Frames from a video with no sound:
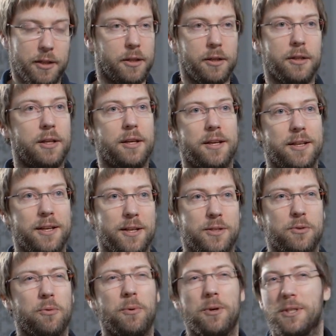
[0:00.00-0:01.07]

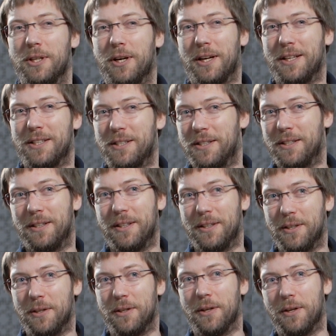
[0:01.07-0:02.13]
It's almost like
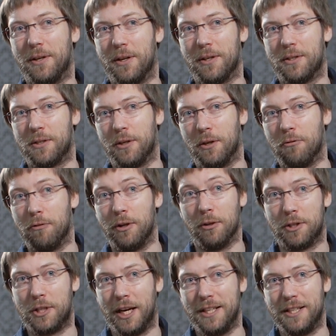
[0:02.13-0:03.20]
it's an
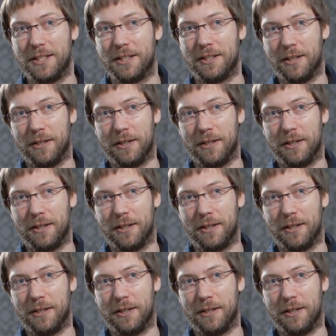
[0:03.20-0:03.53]
unreal change.